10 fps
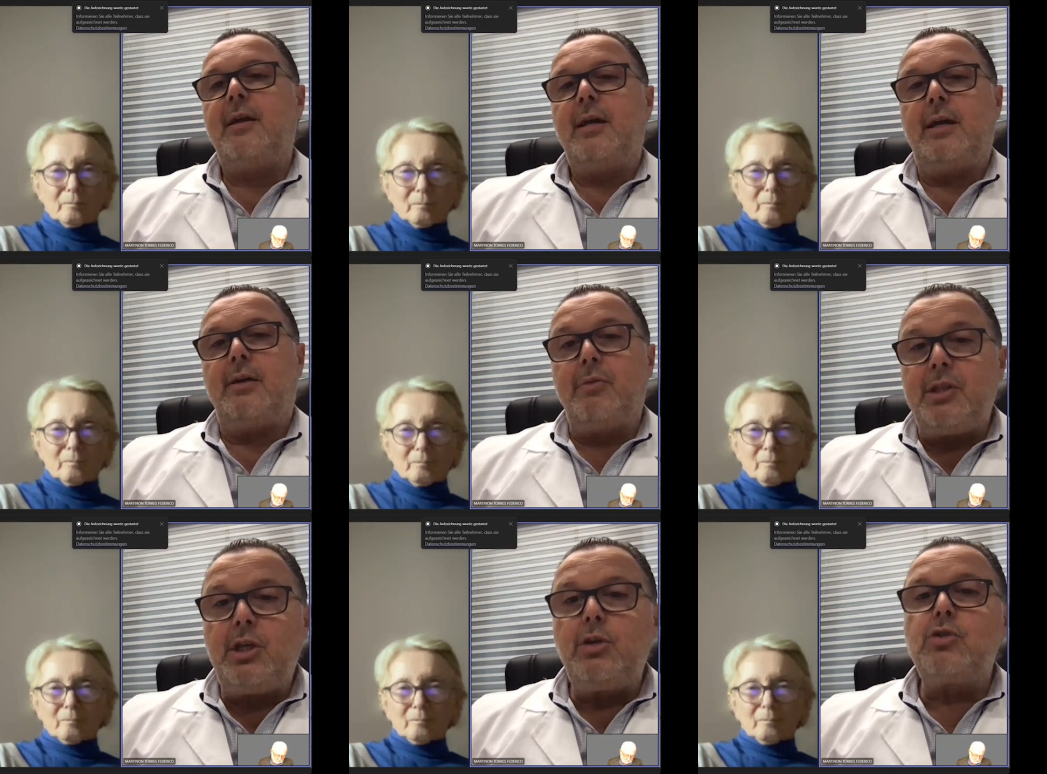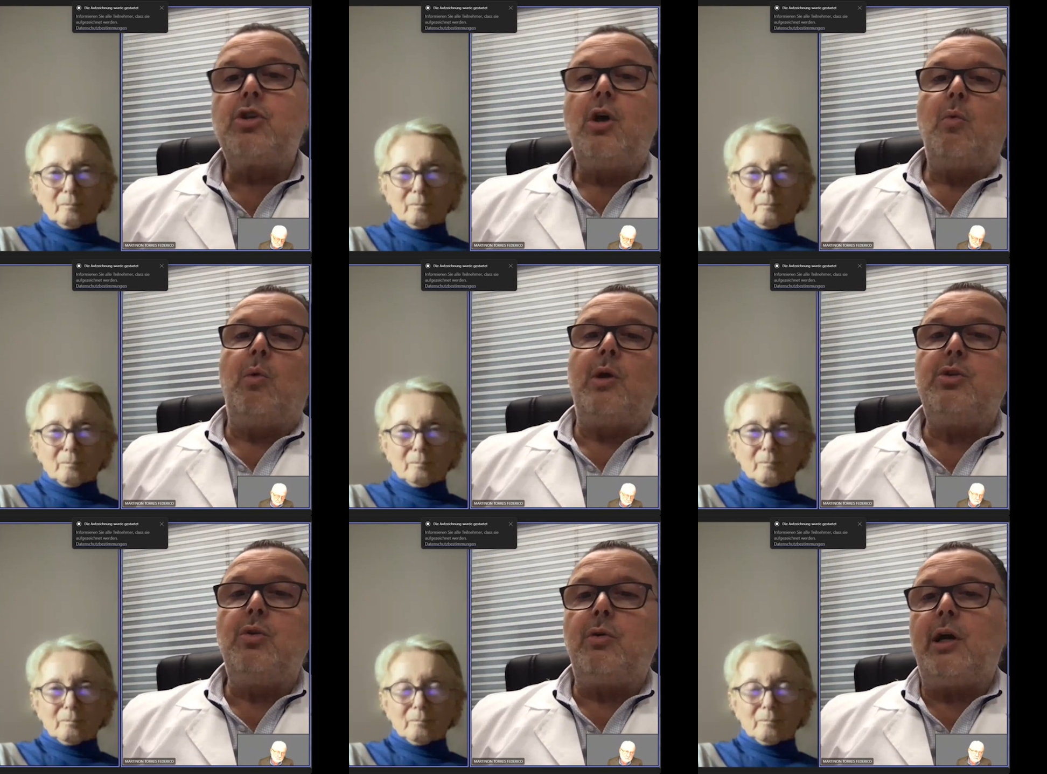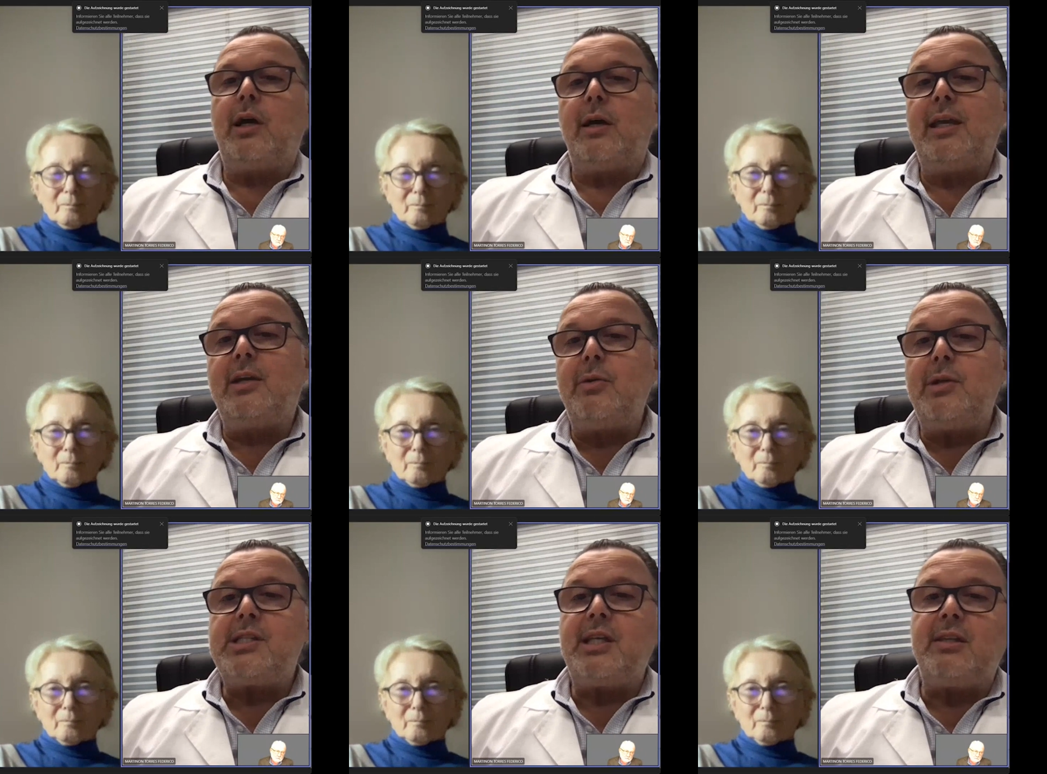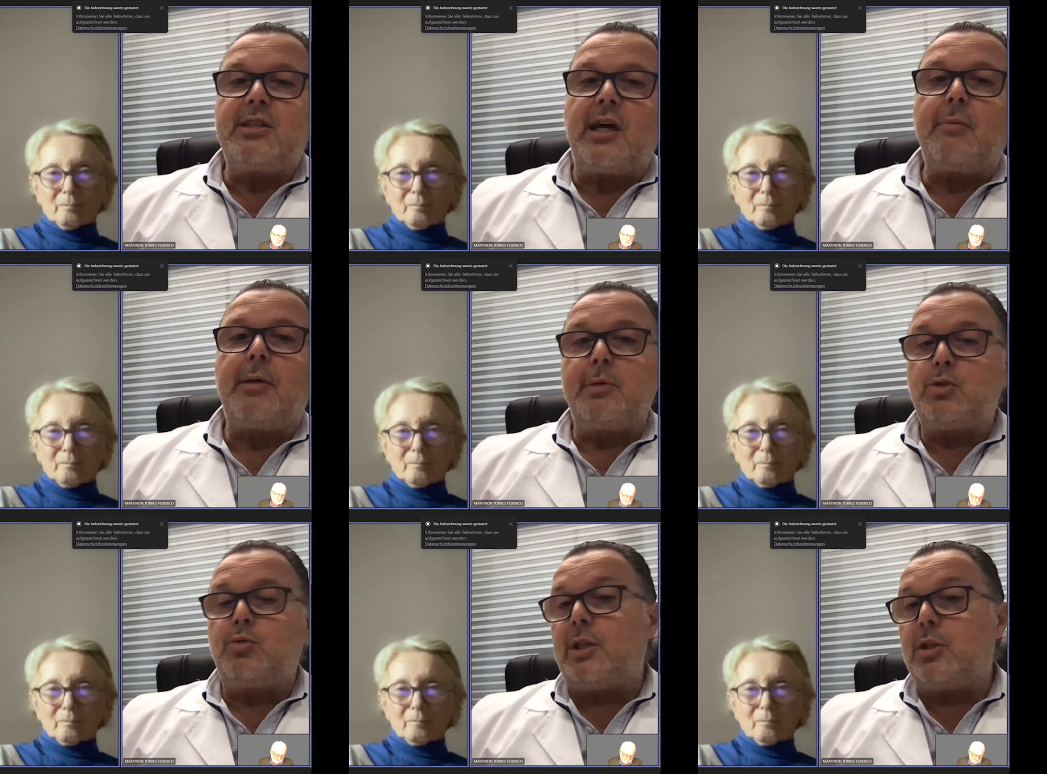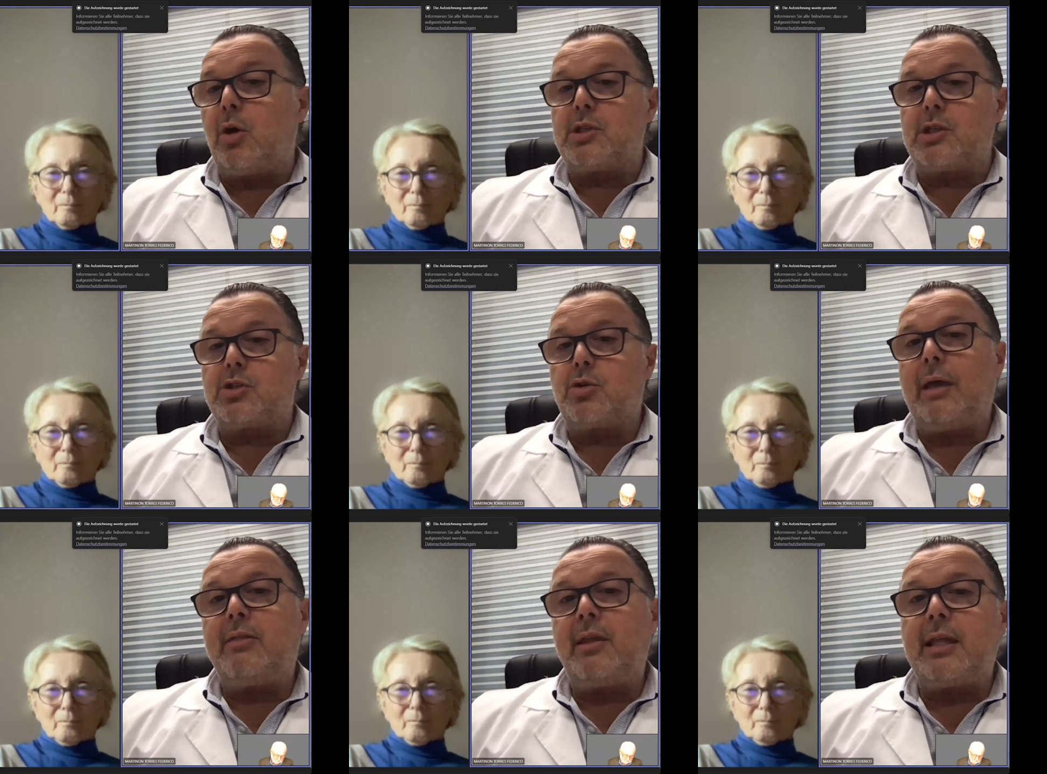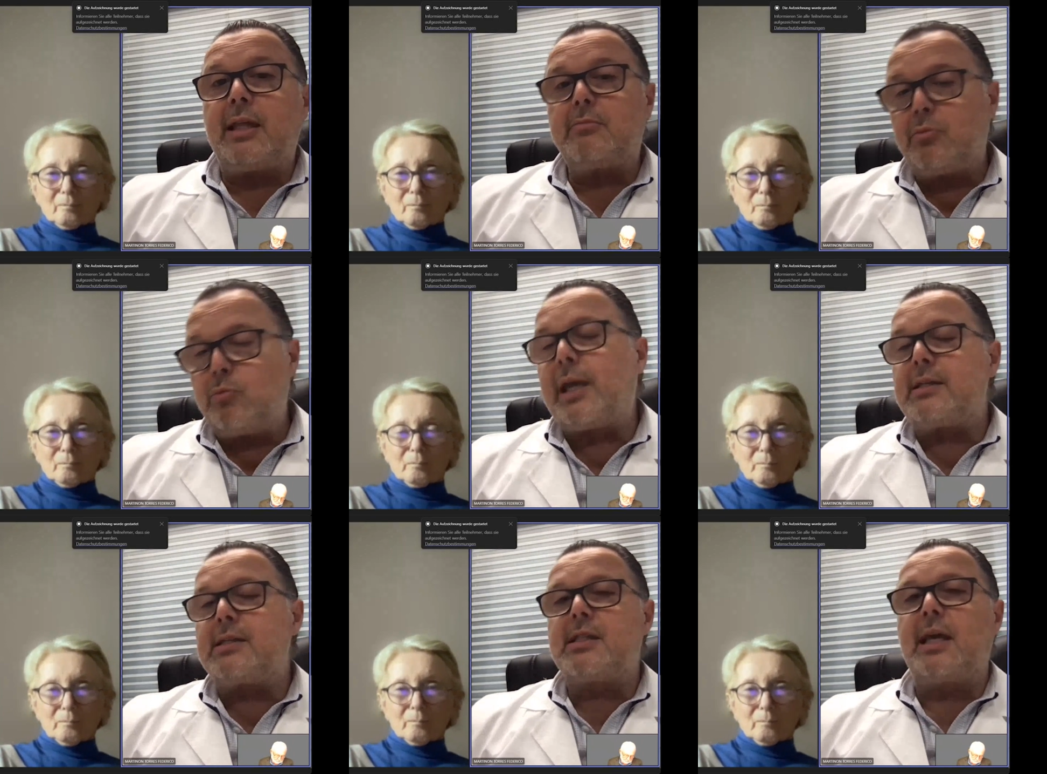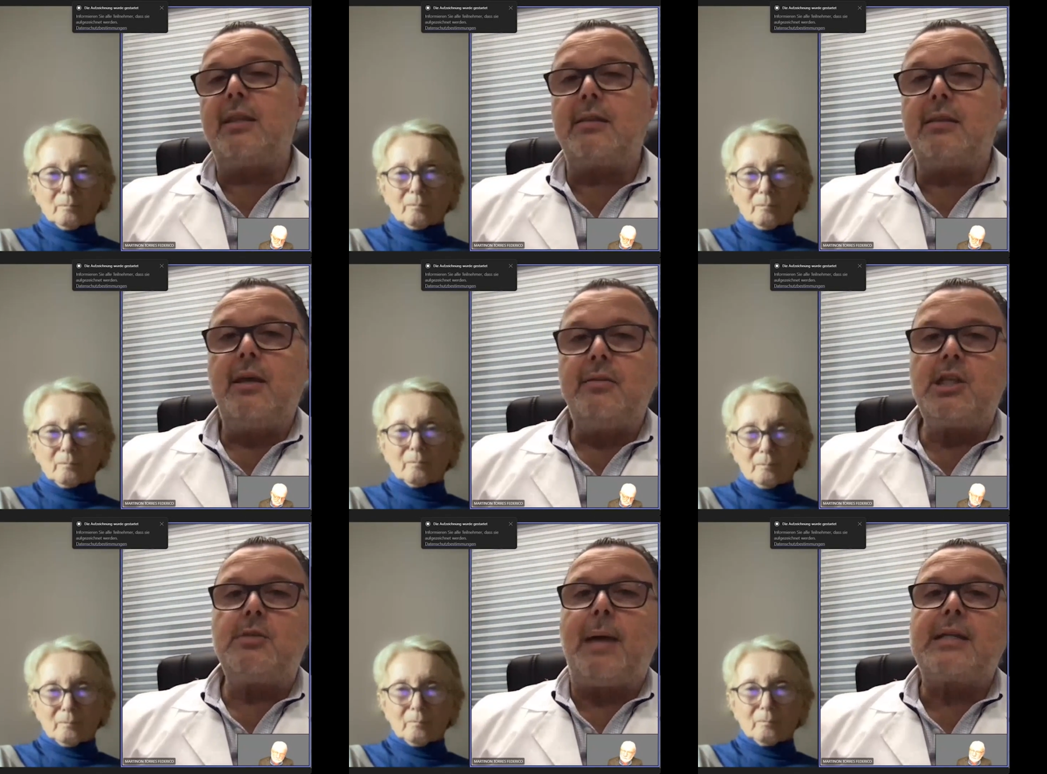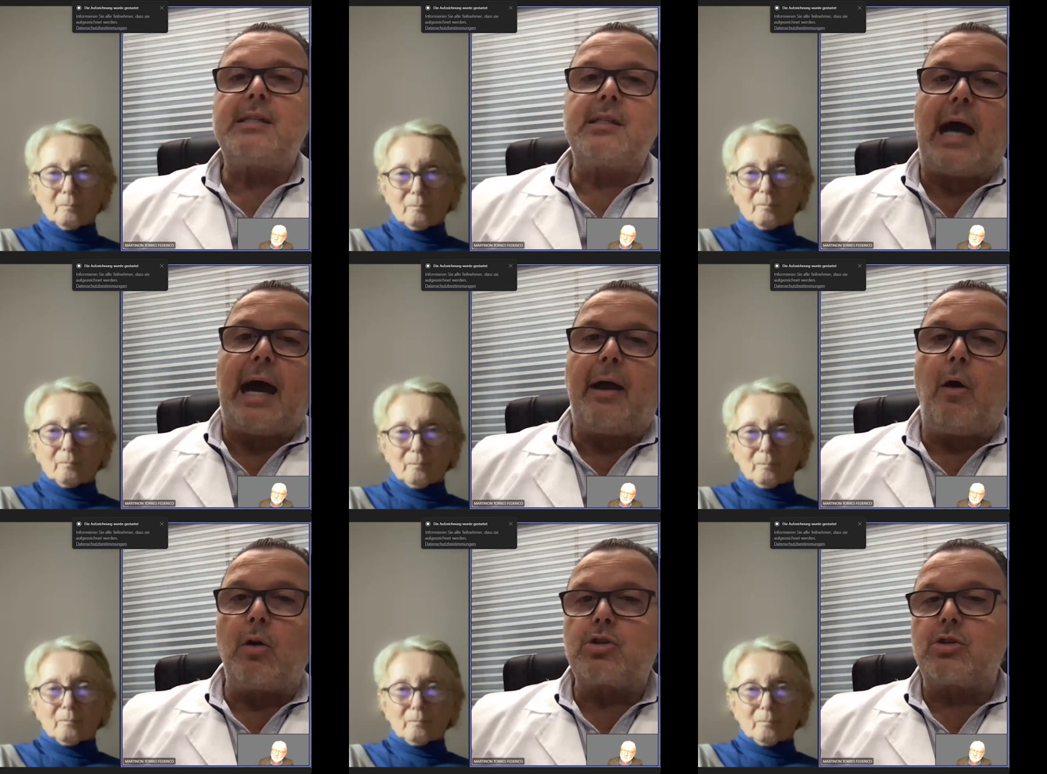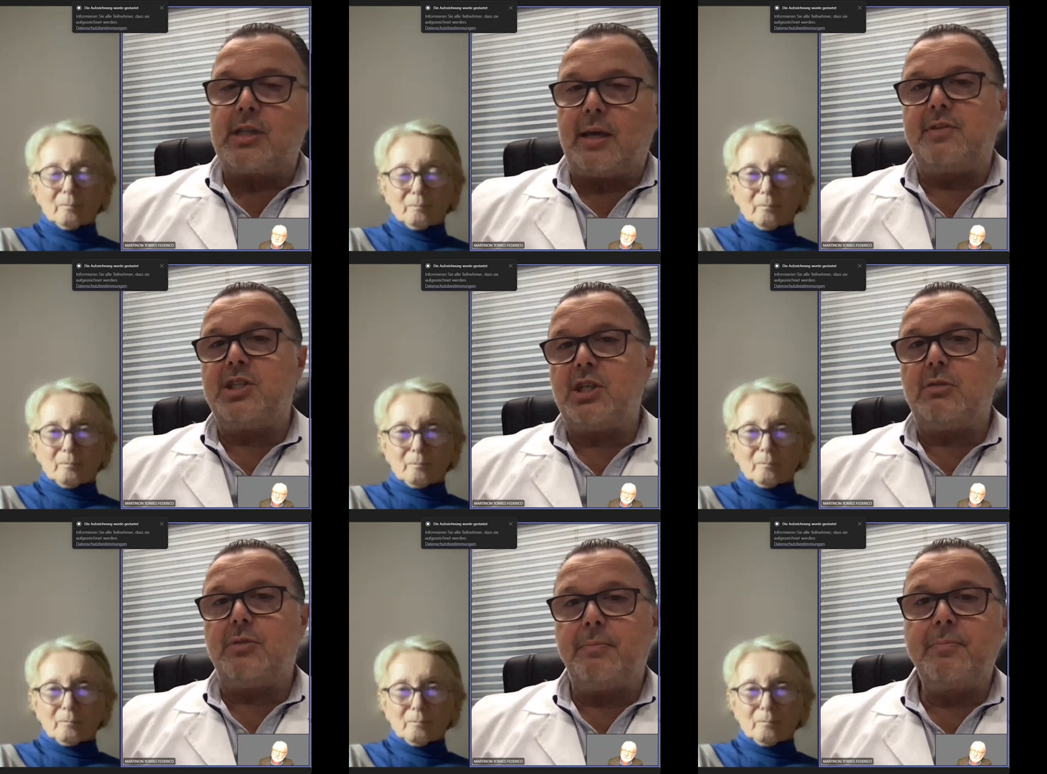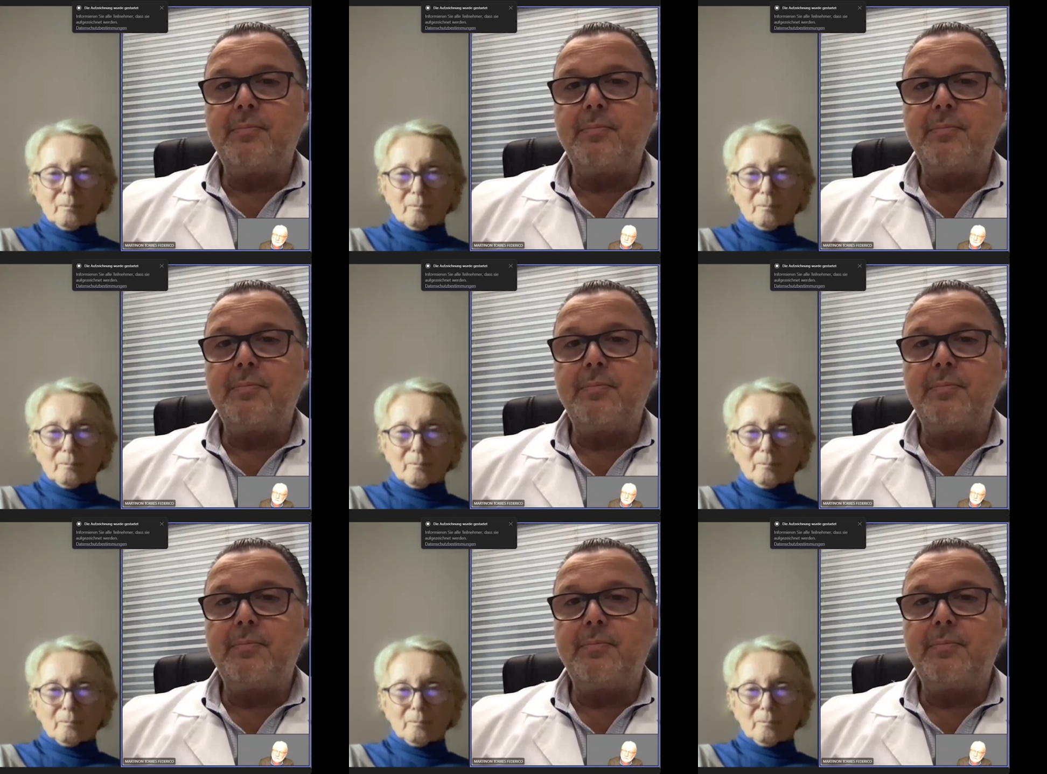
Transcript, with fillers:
Speaker 1: uh, reduced when you uh, increase the interval between doses. So I think that we can state that these vaccines are also safe in children.